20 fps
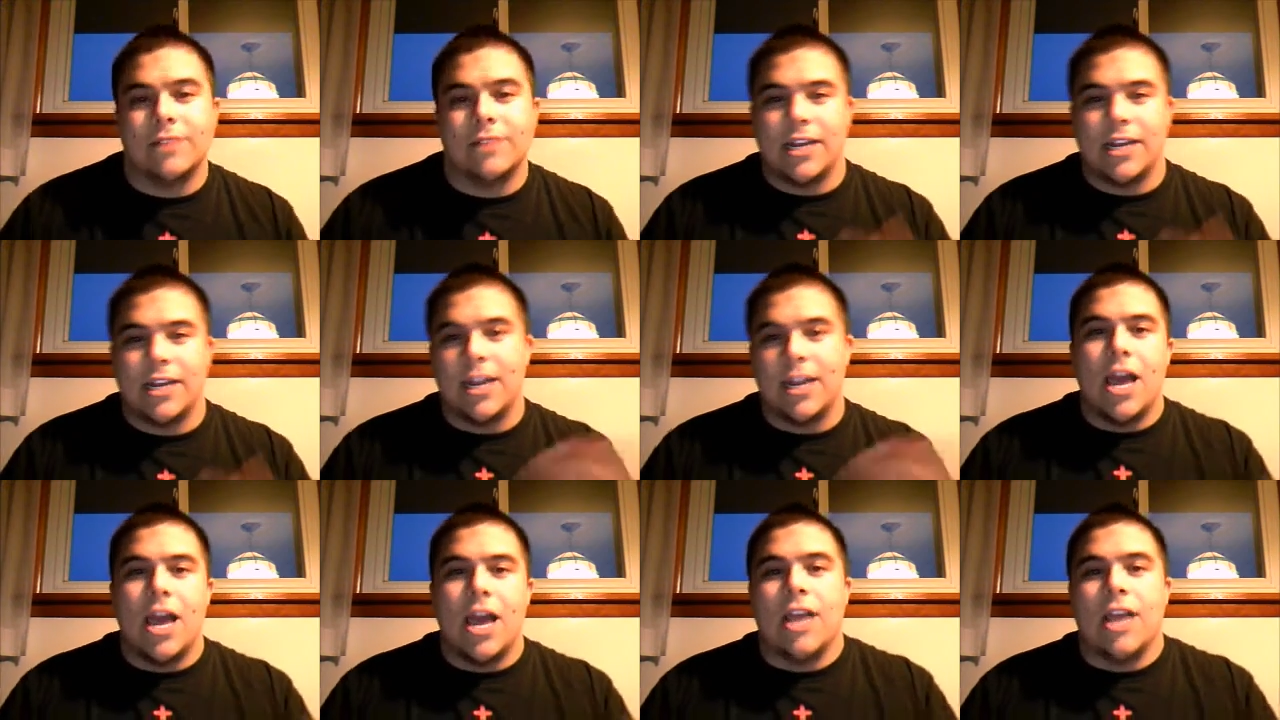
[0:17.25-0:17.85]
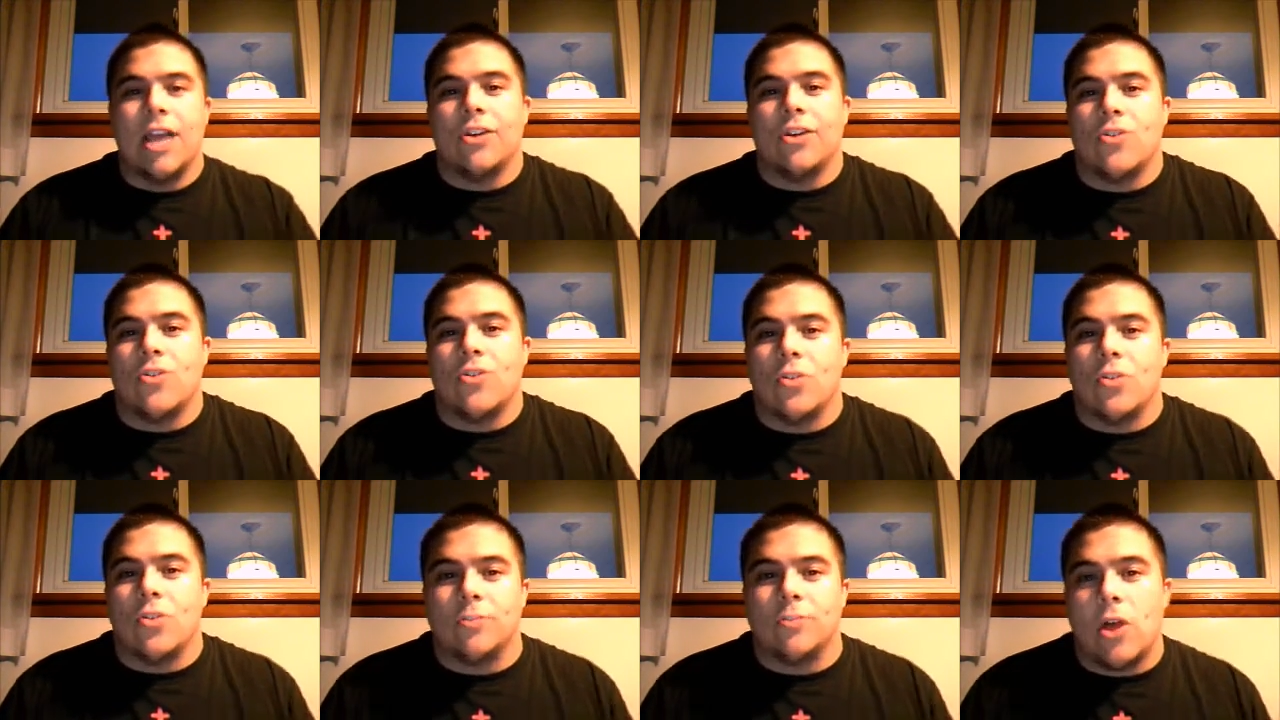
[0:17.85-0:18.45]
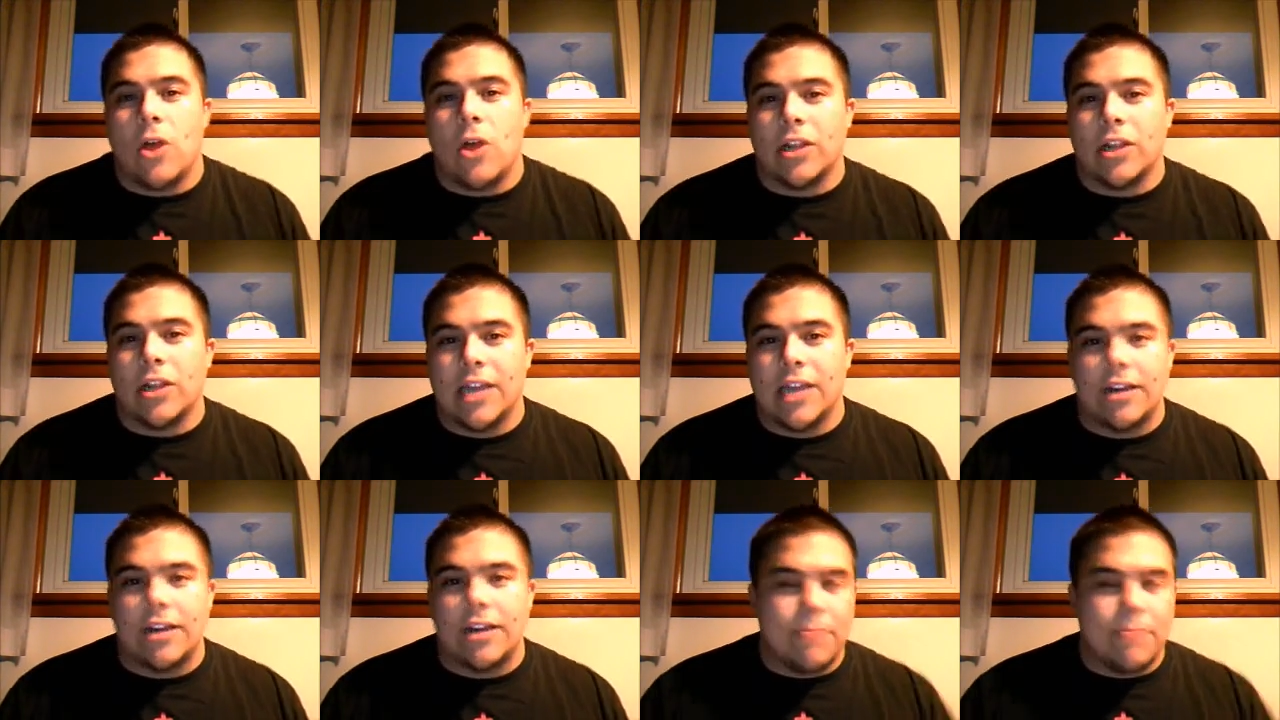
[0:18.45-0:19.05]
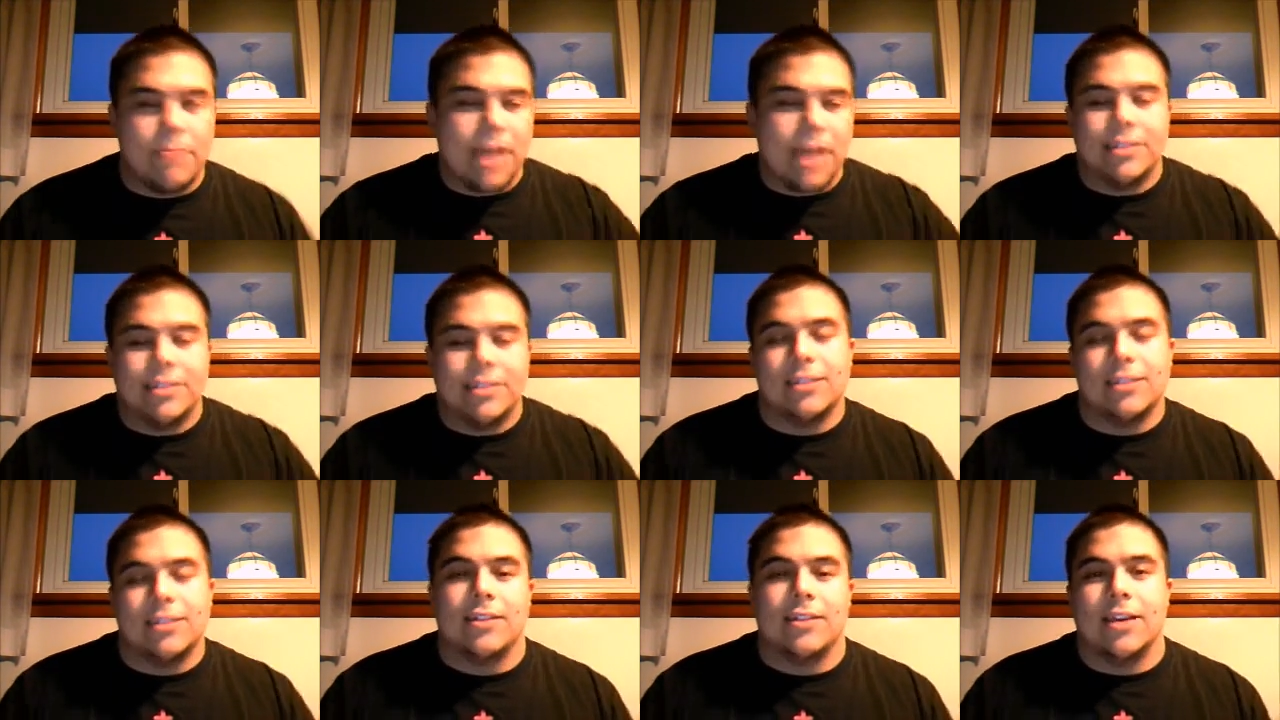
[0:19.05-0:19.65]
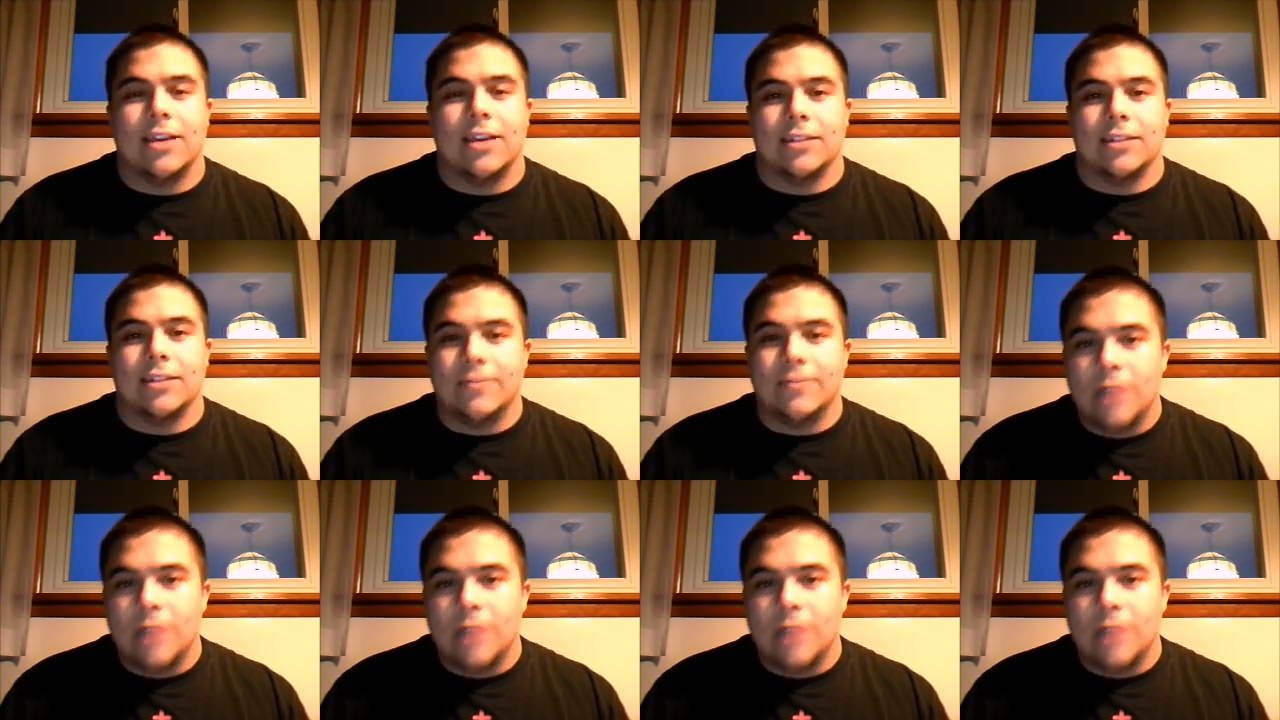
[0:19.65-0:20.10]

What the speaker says: and then your corresponding letter matches the thing.